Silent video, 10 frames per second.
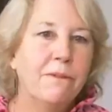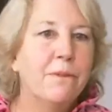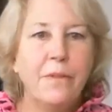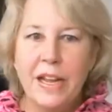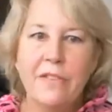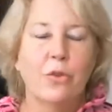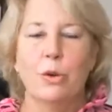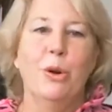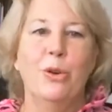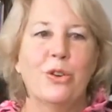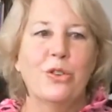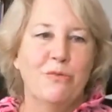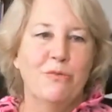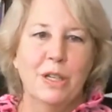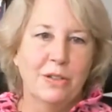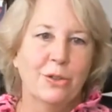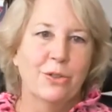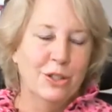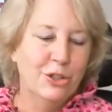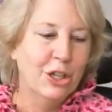favorite part of my
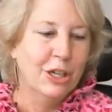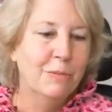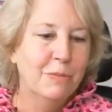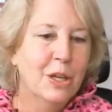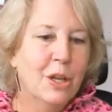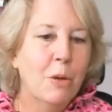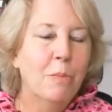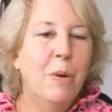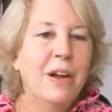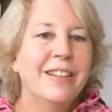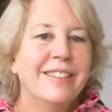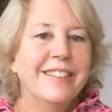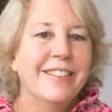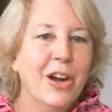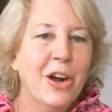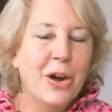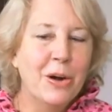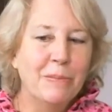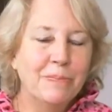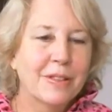current job, but
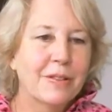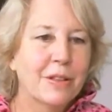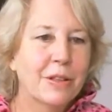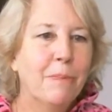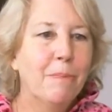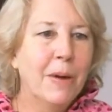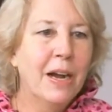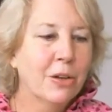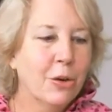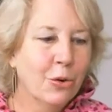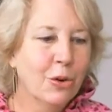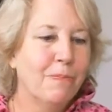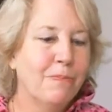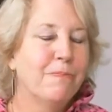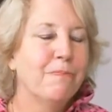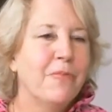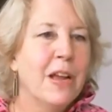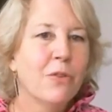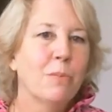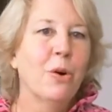my current
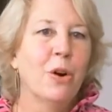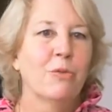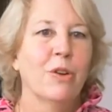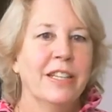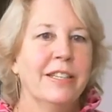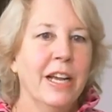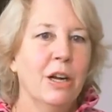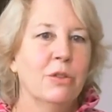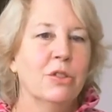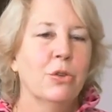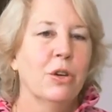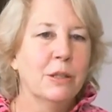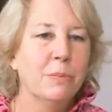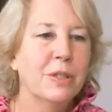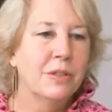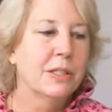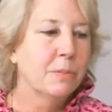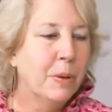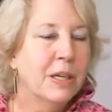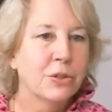favorite part right now is trying to put
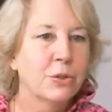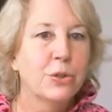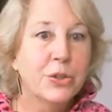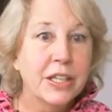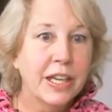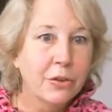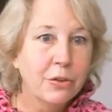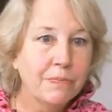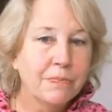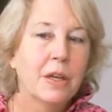this puzzle together.